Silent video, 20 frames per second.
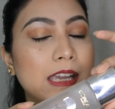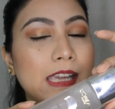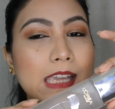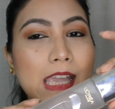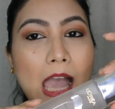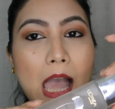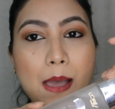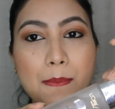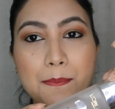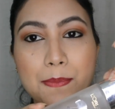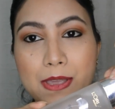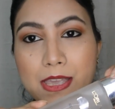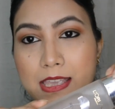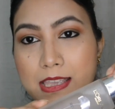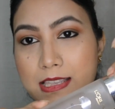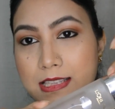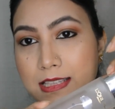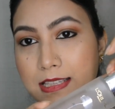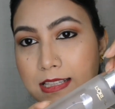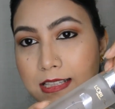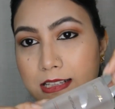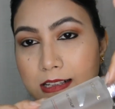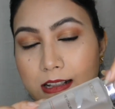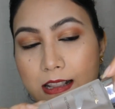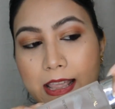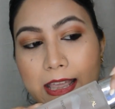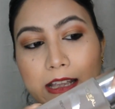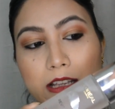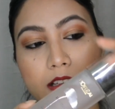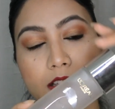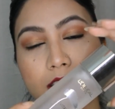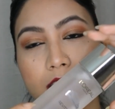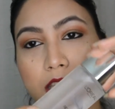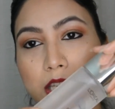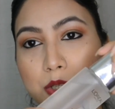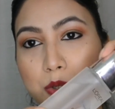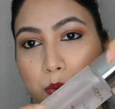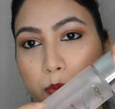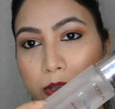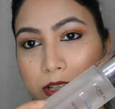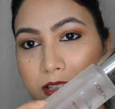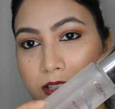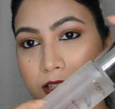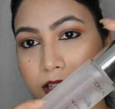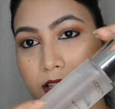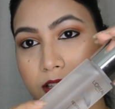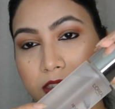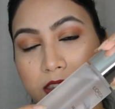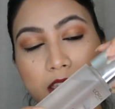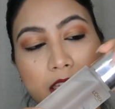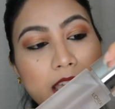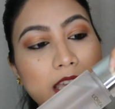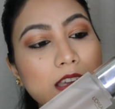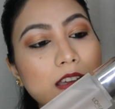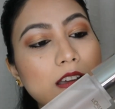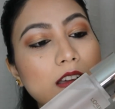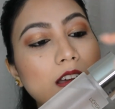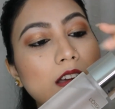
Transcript: cap is like the twisted thing.